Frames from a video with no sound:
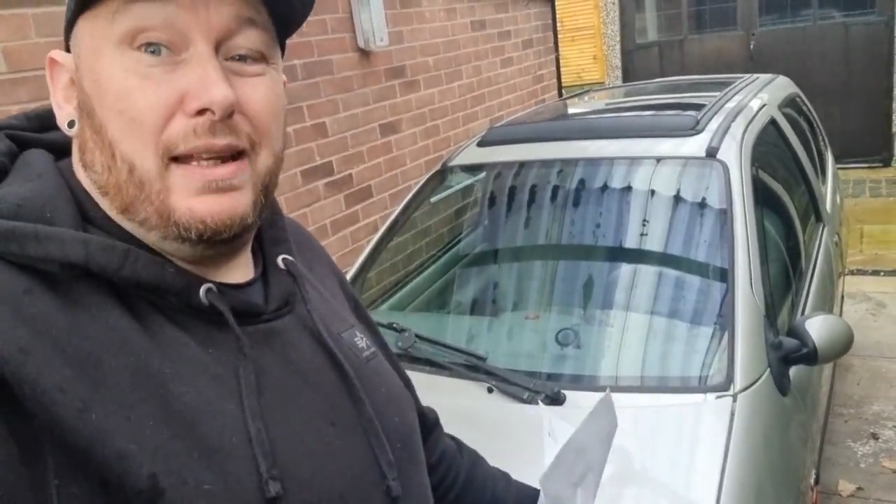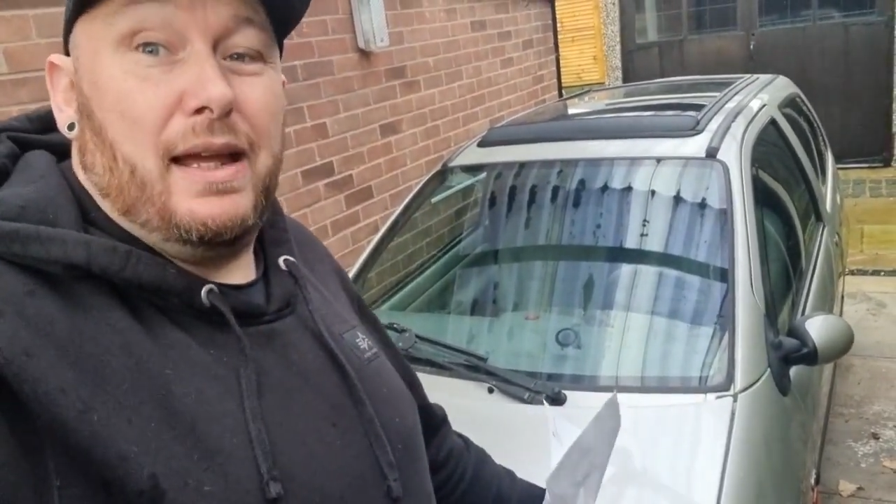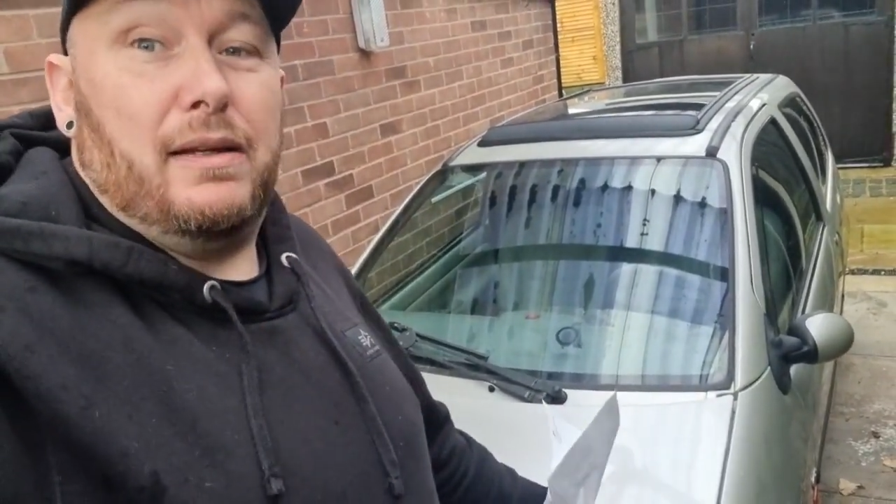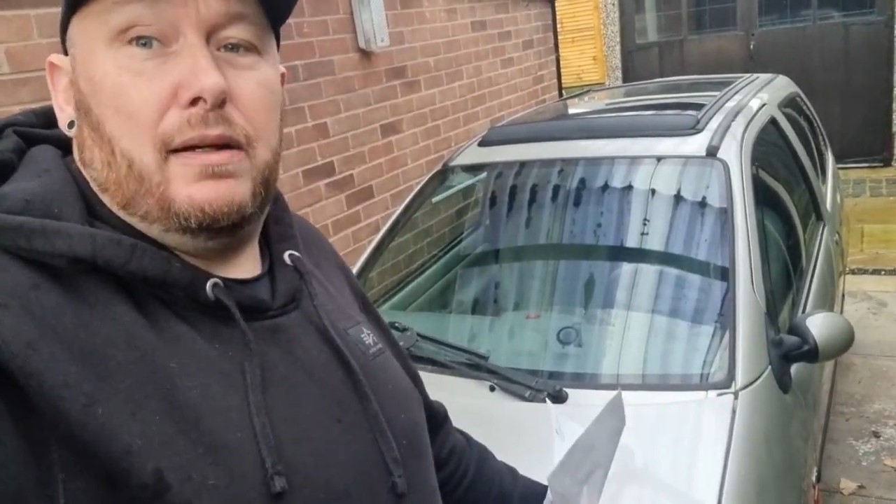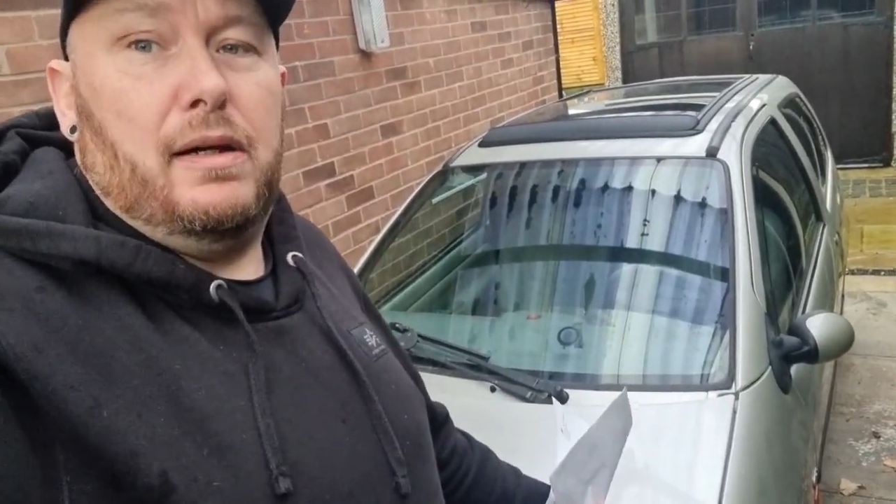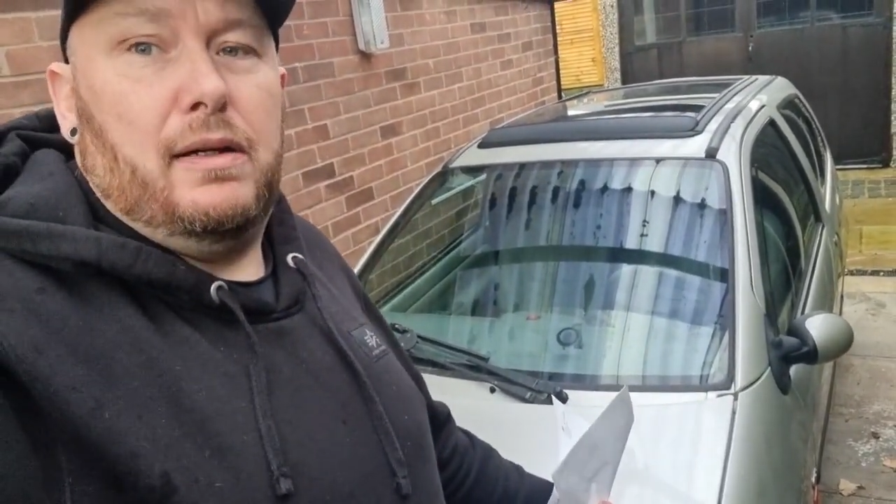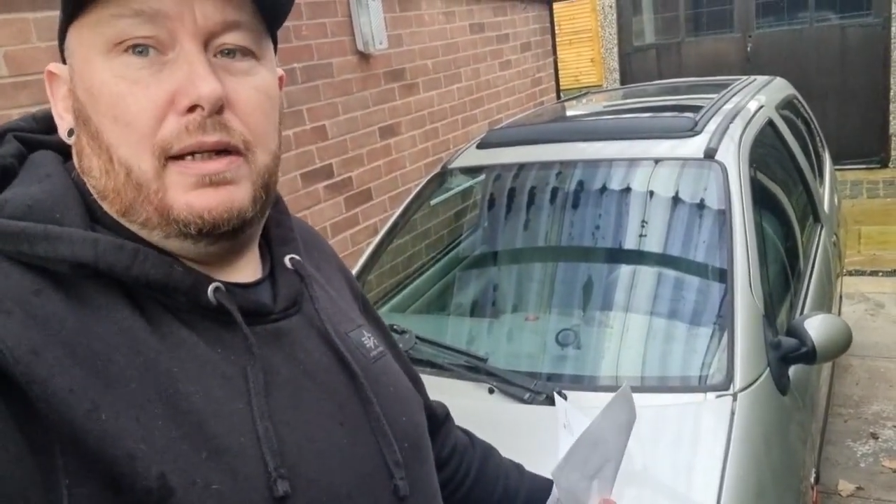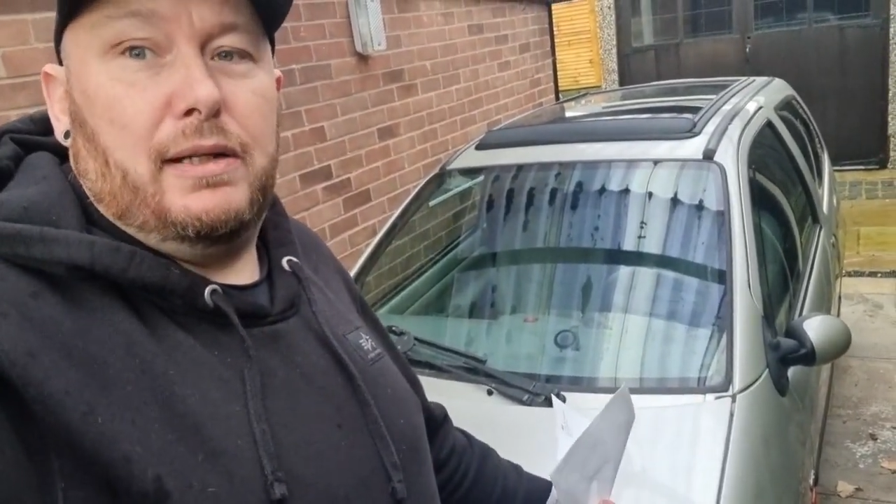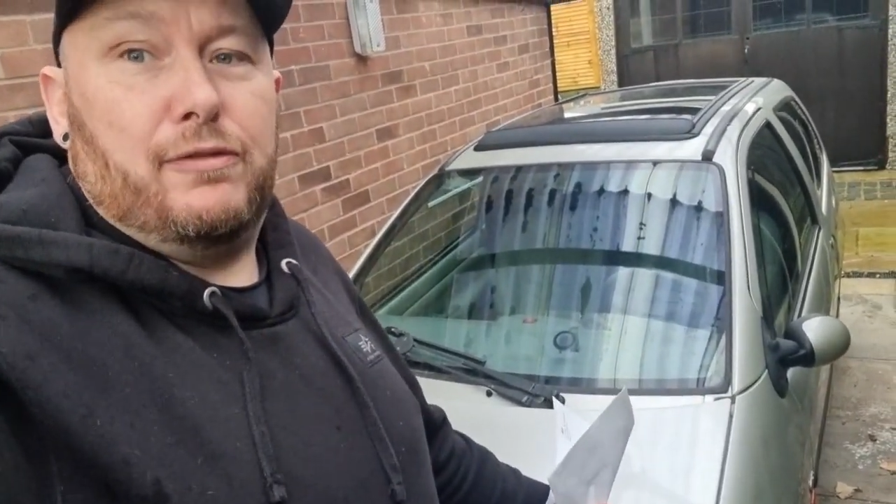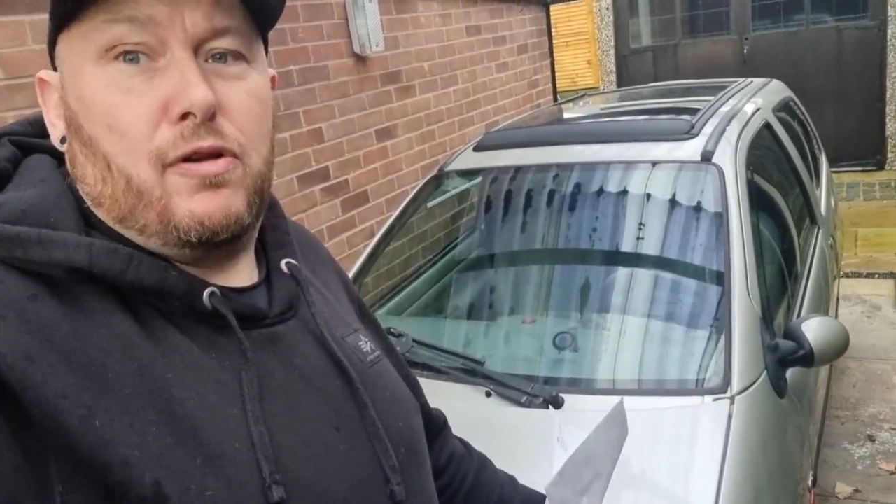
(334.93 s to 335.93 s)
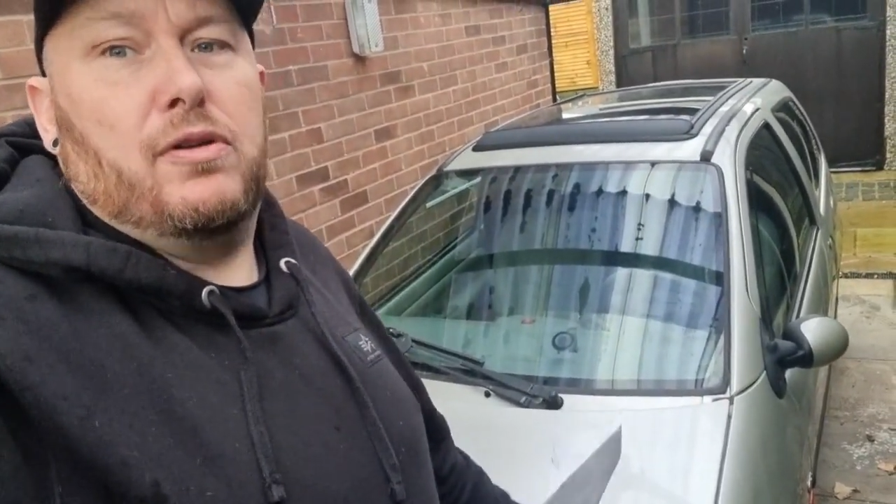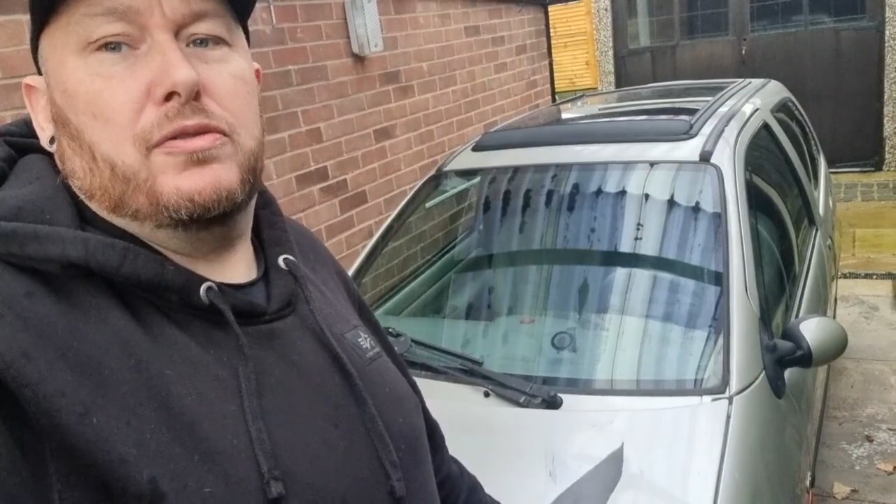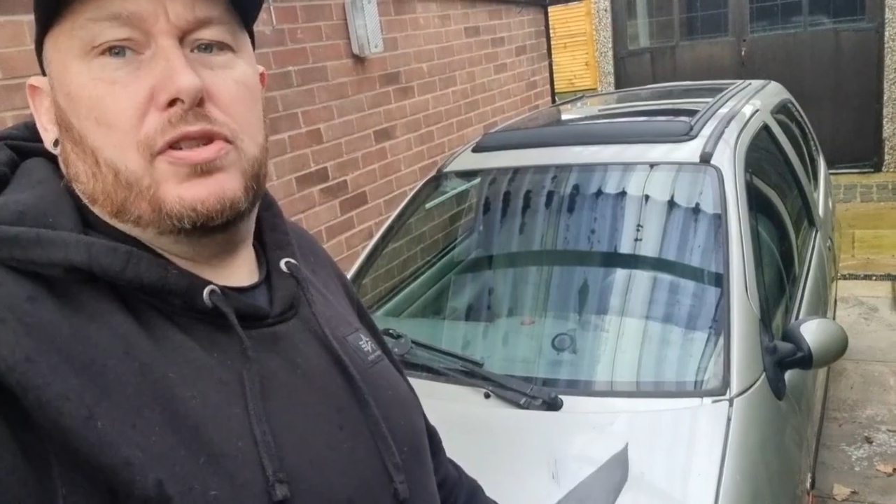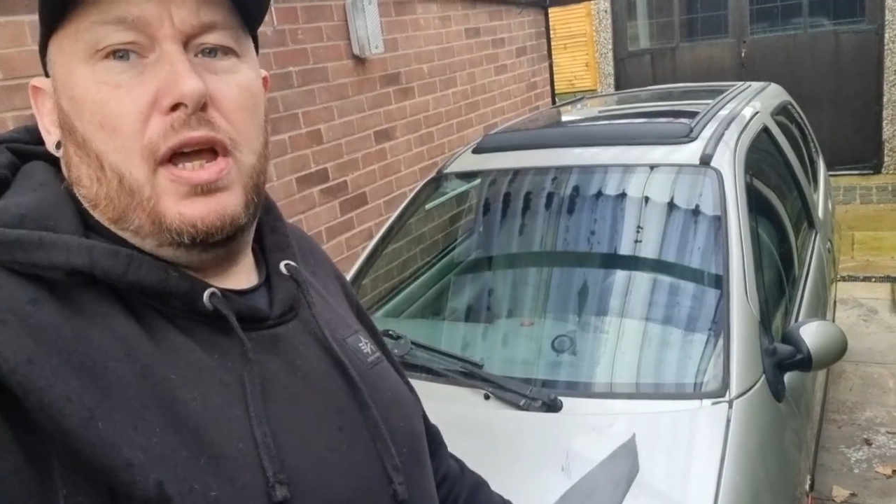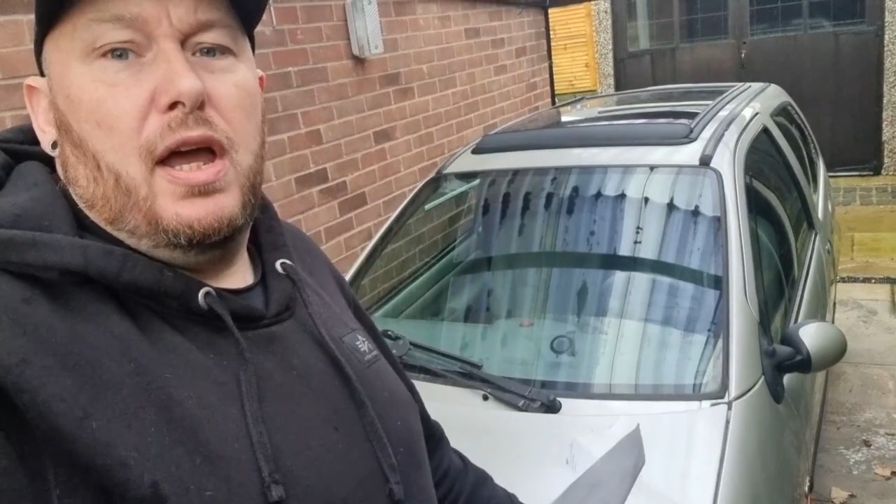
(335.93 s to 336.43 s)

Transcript: that in France